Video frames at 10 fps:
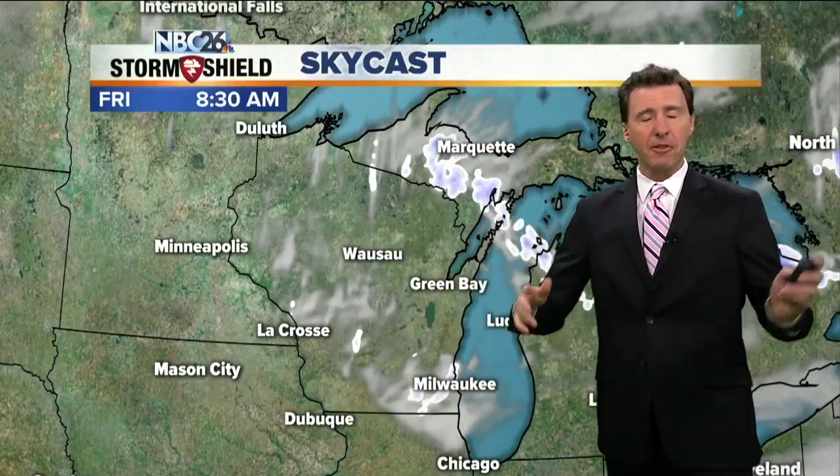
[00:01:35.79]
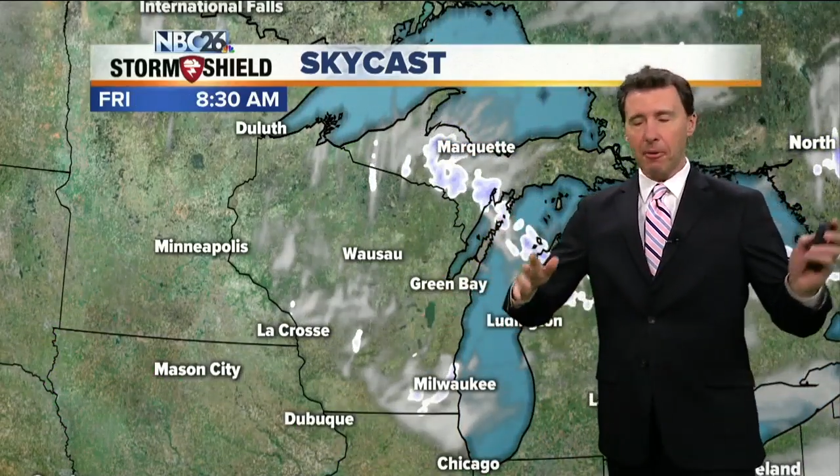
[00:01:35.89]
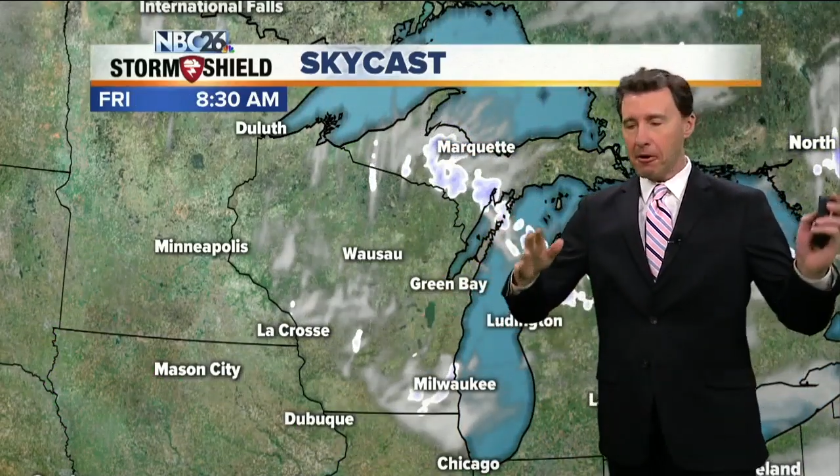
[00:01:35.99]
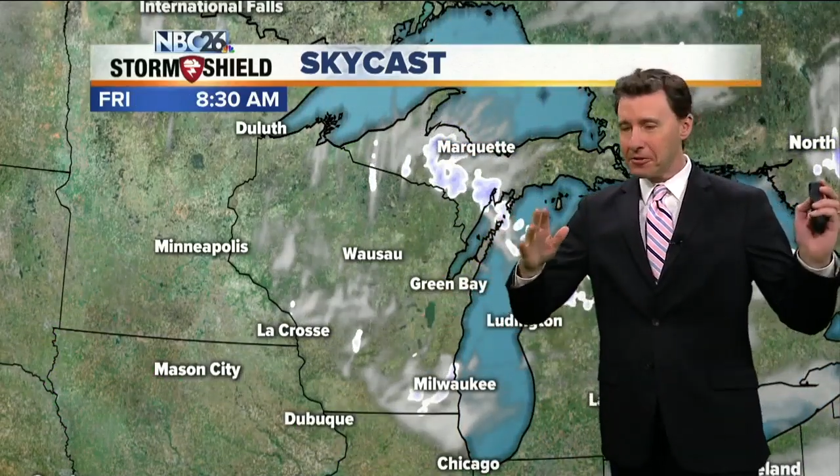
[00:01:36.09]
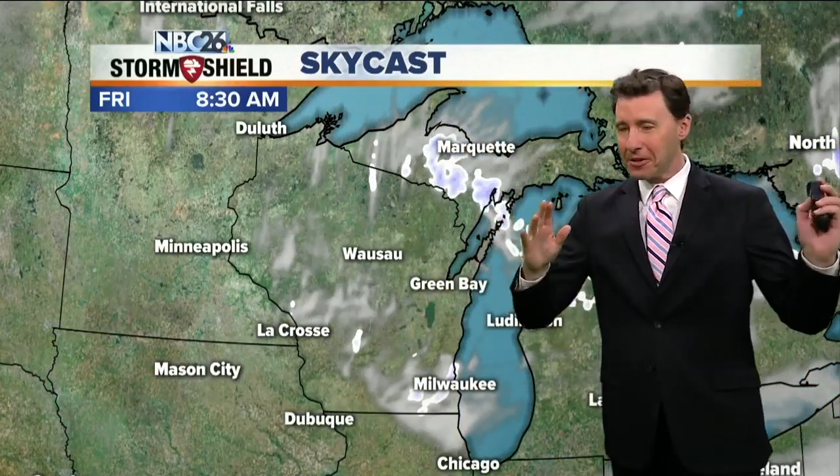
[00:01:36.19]

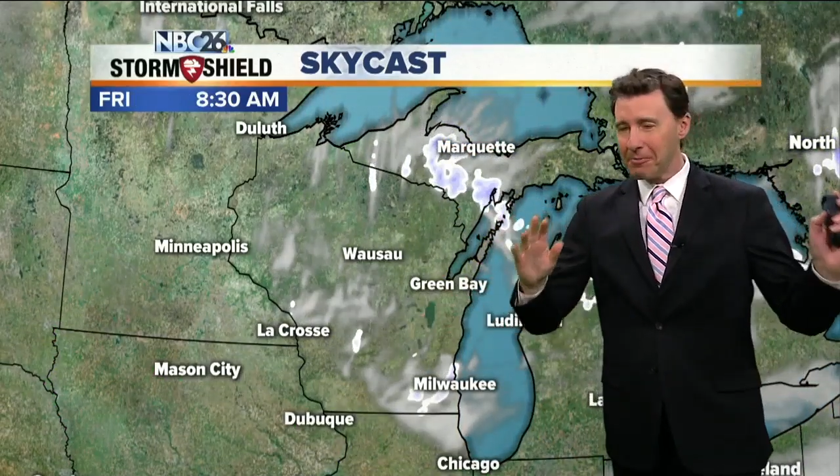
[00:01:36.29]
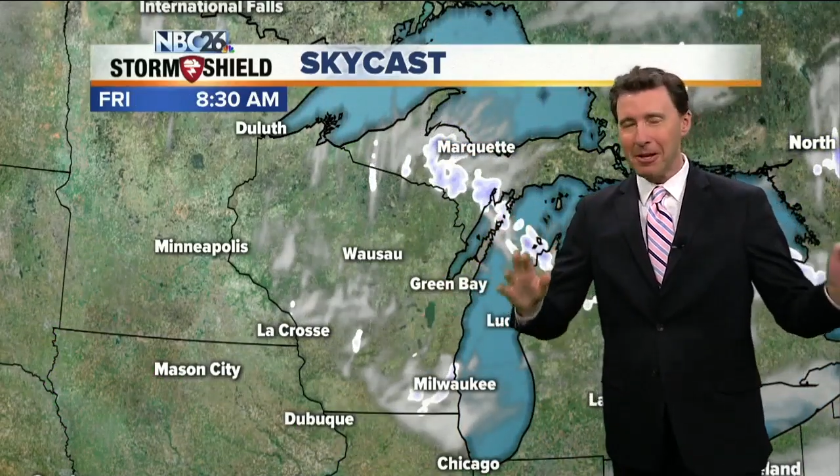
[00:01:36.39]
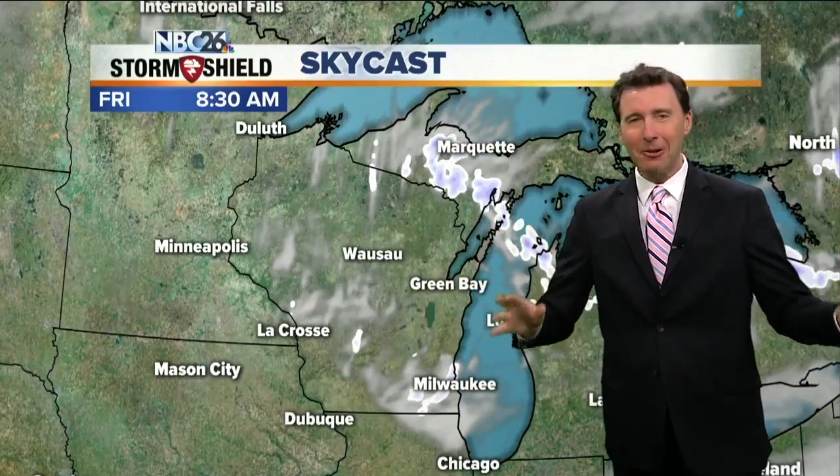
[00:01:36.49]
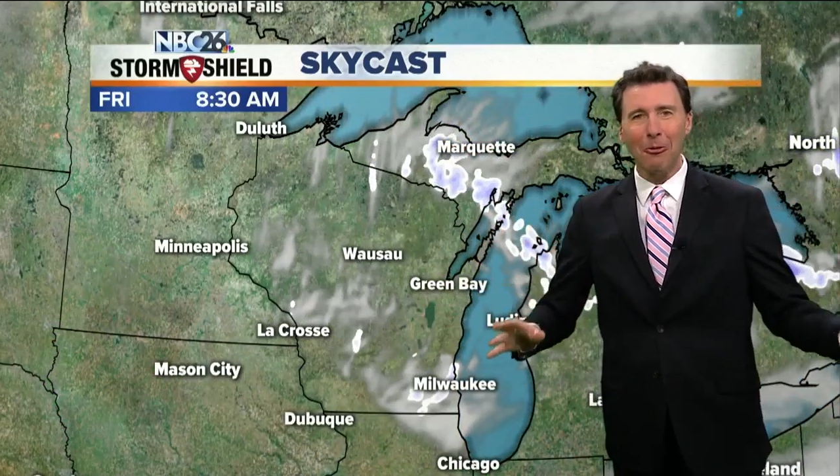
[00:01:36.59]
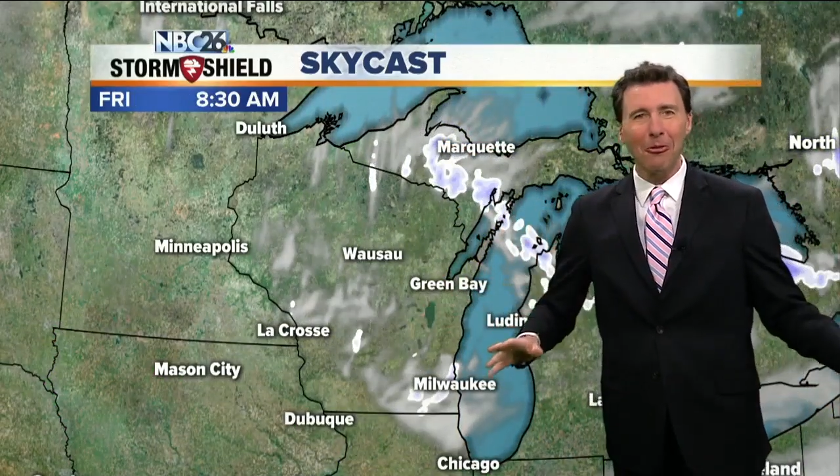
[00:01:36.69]
Tomorrow's going to
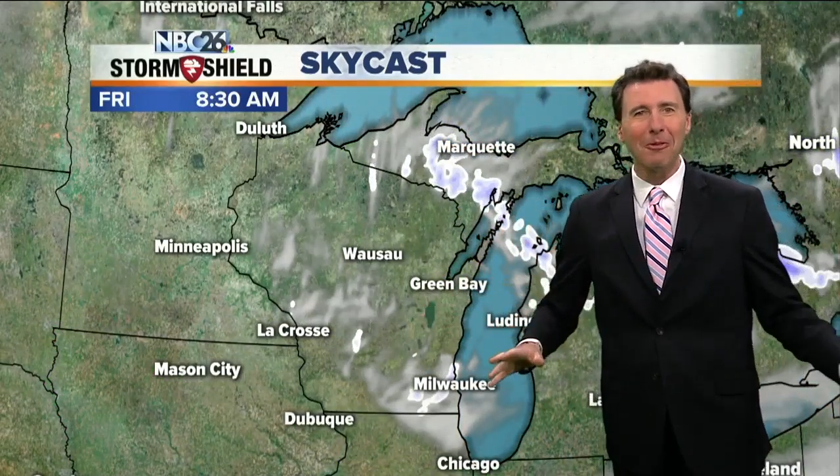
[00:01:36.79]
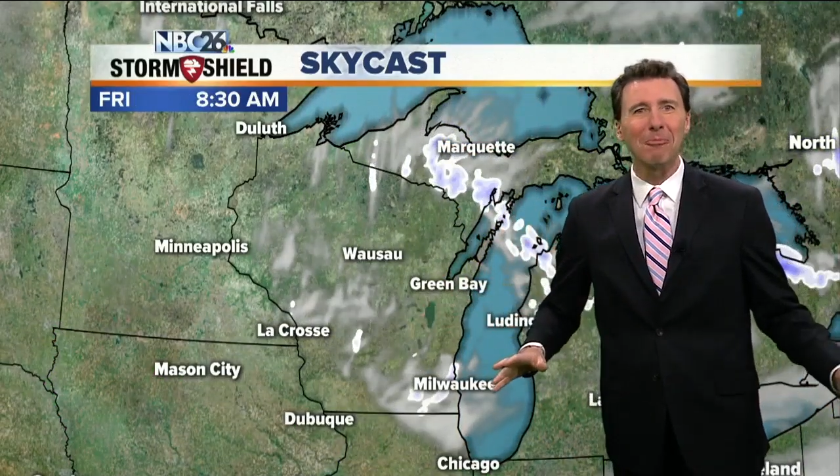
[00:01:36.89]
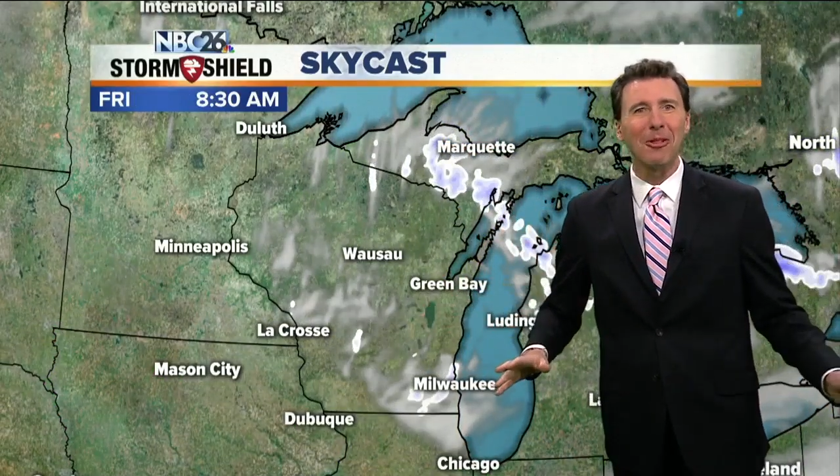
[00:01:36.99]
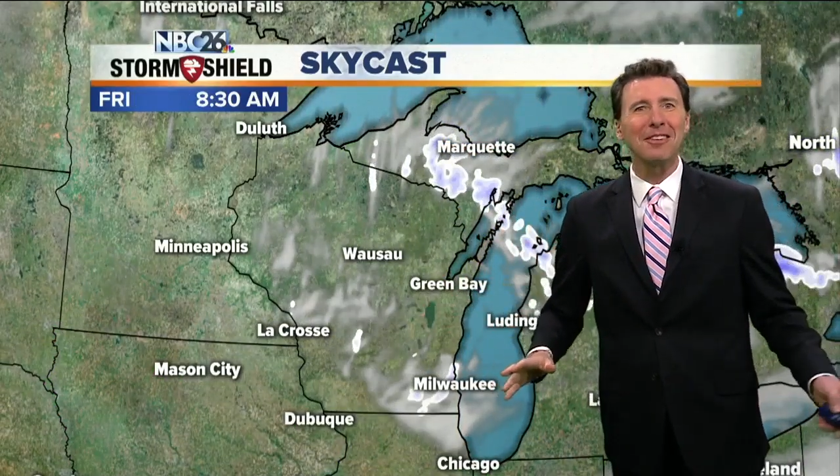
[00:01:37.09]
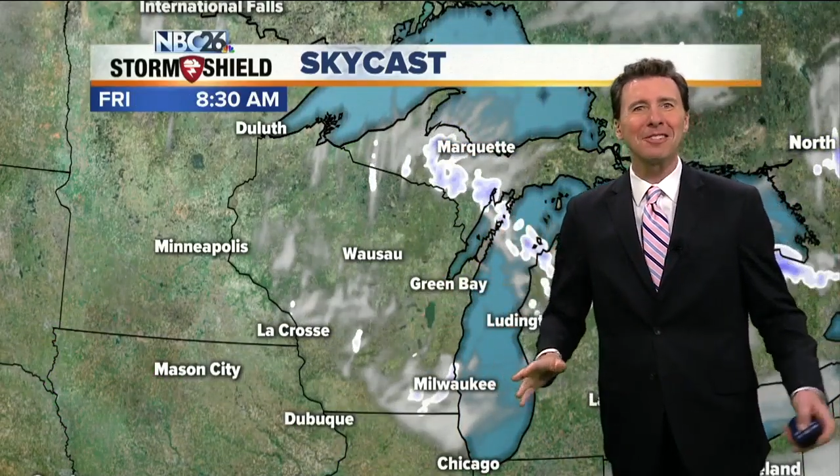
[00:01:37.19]
be cold
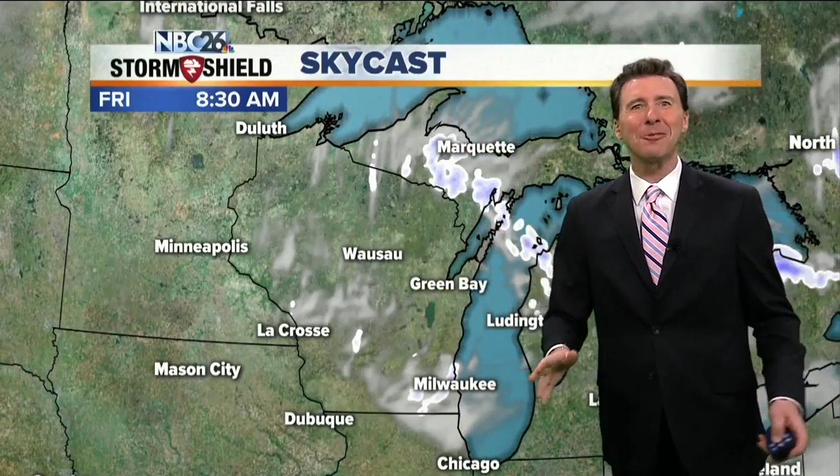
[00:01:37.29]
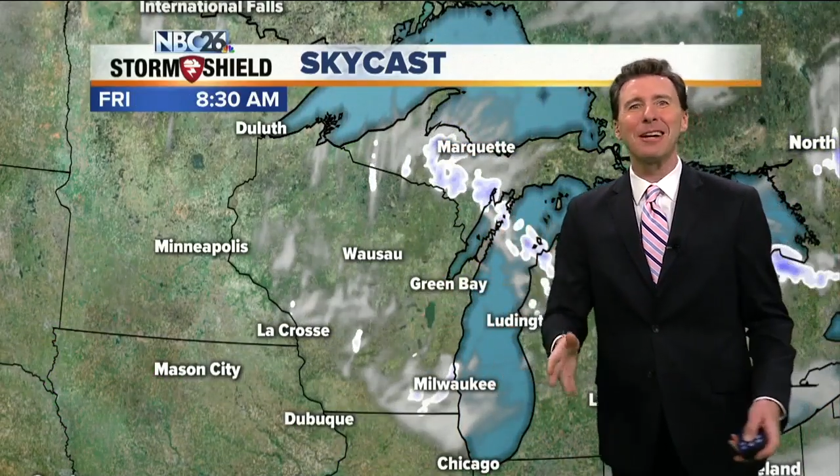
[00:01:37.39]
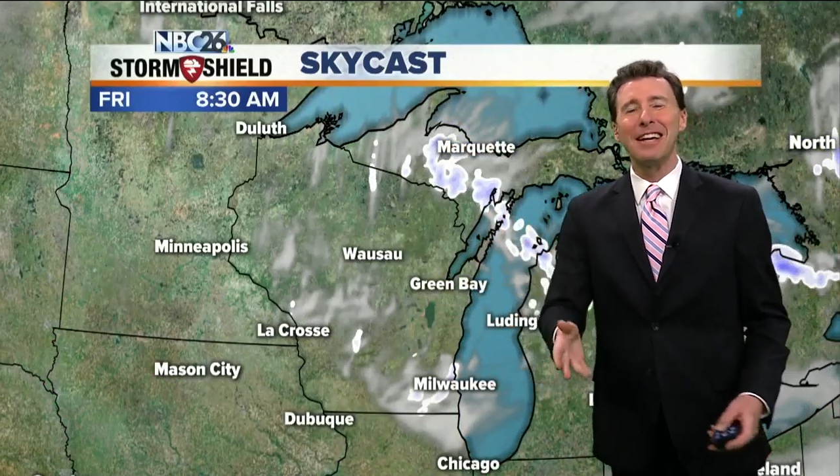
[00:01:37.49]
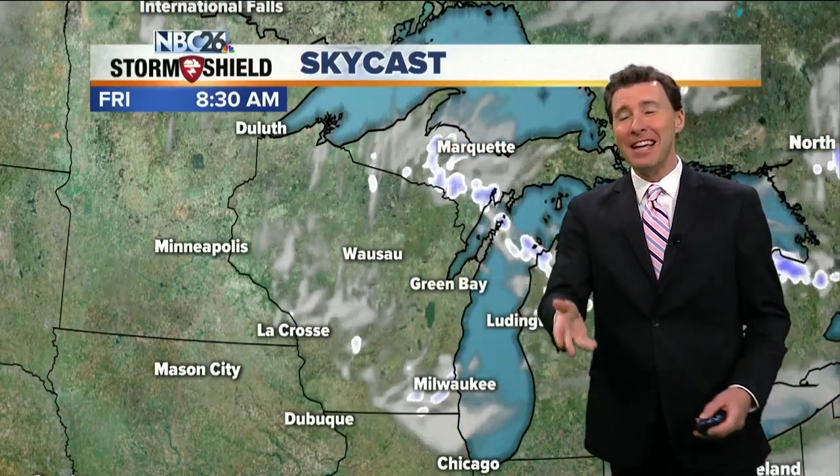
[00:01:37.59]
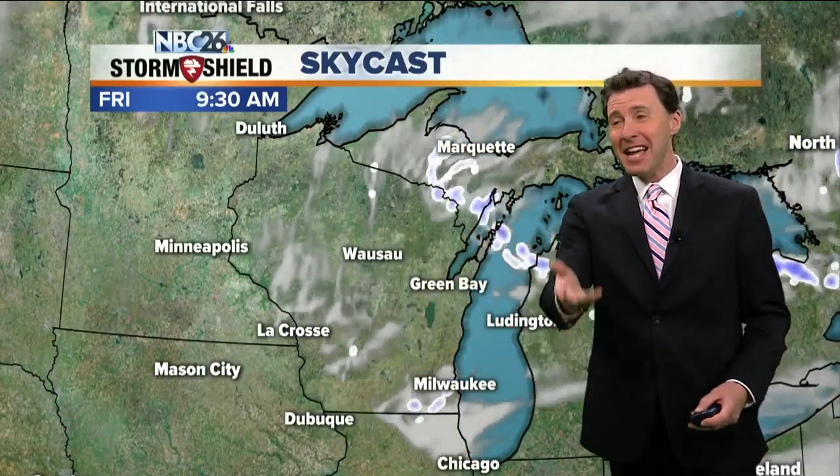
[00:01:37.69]
and
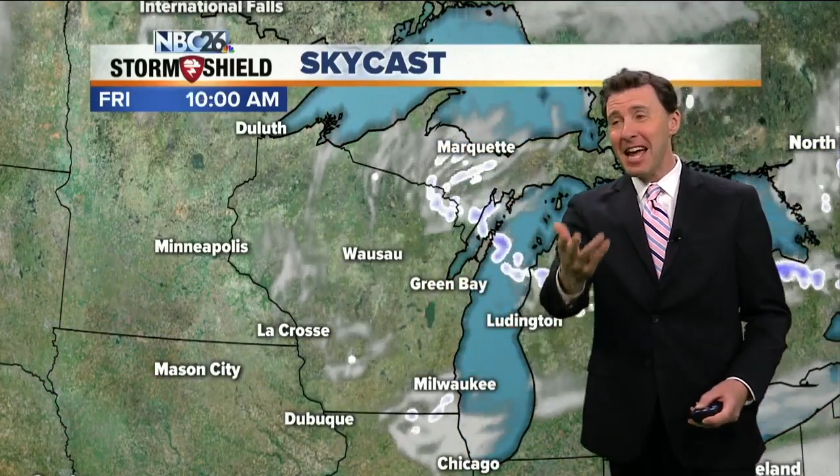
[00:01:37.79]
blustery,